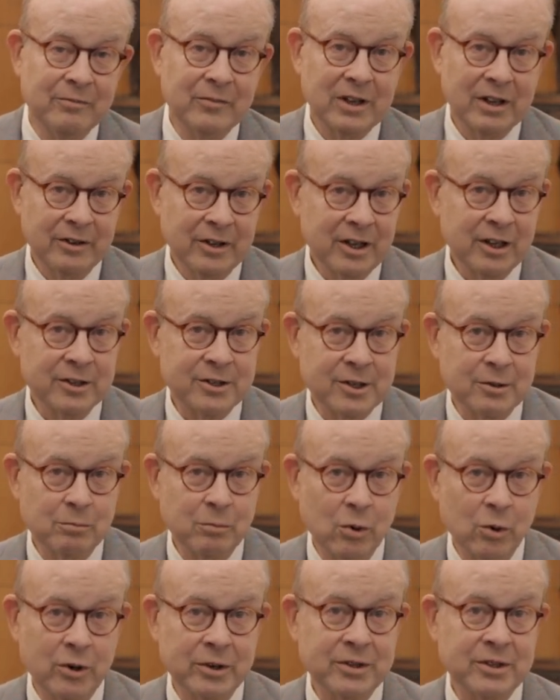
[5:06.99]
I think it's
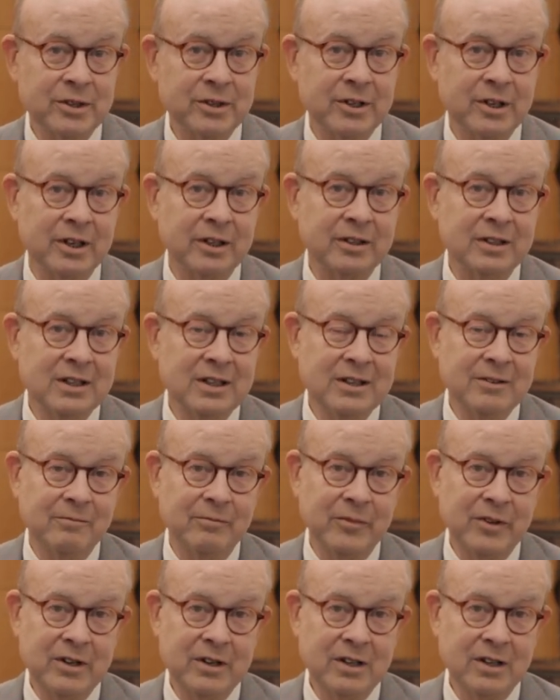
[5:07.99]
important that
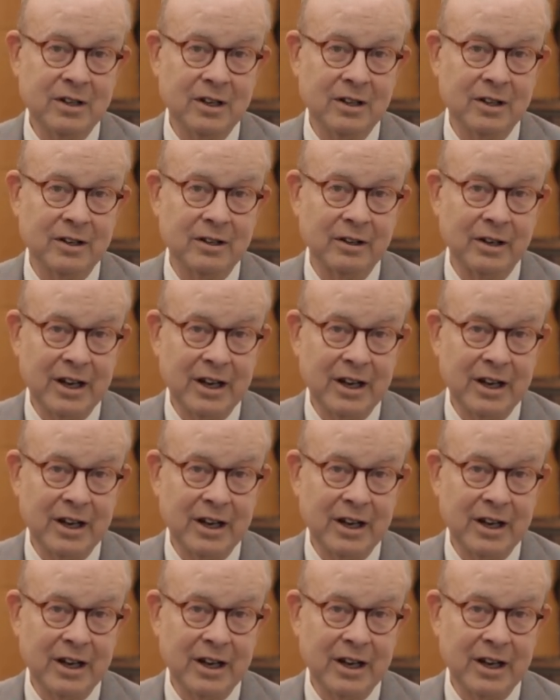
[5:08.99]
the uh,